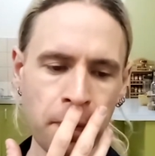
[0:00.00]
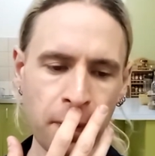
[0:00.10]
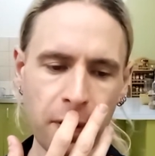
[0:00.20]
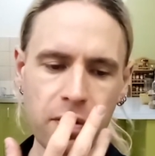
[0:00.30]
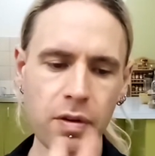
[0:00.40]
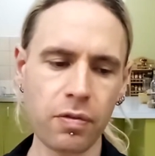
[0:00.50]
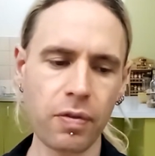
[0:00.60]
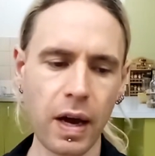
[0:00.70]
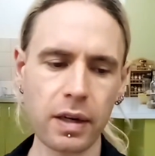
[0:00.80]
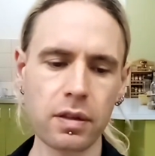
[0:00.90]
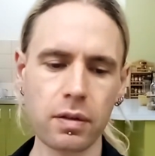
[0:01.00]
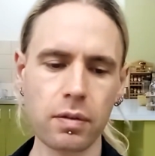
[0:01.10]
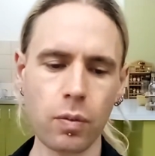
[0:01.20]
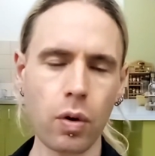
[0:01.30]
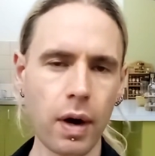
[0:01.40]
It's in fact
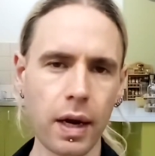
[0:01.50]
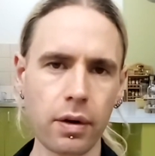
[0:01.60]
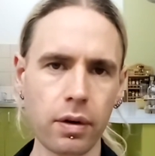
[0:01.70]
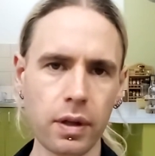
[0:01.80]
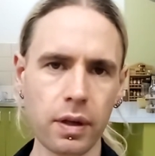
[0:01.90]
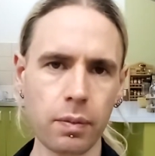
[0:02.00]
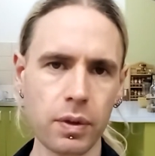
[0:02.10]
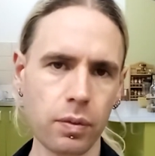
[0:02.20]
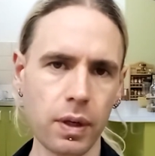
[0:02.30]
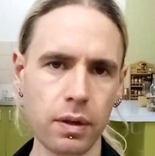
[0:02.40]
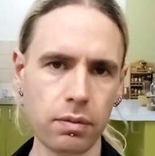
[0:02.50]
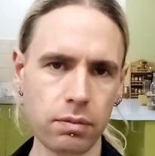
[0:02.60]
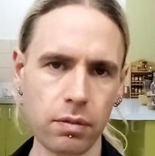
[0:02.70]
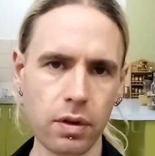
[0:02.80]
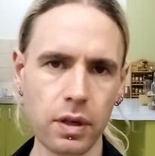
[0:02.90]
more accurately between
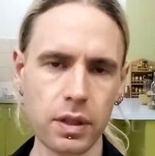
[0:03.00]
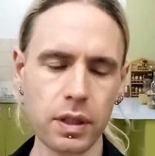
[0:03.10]
13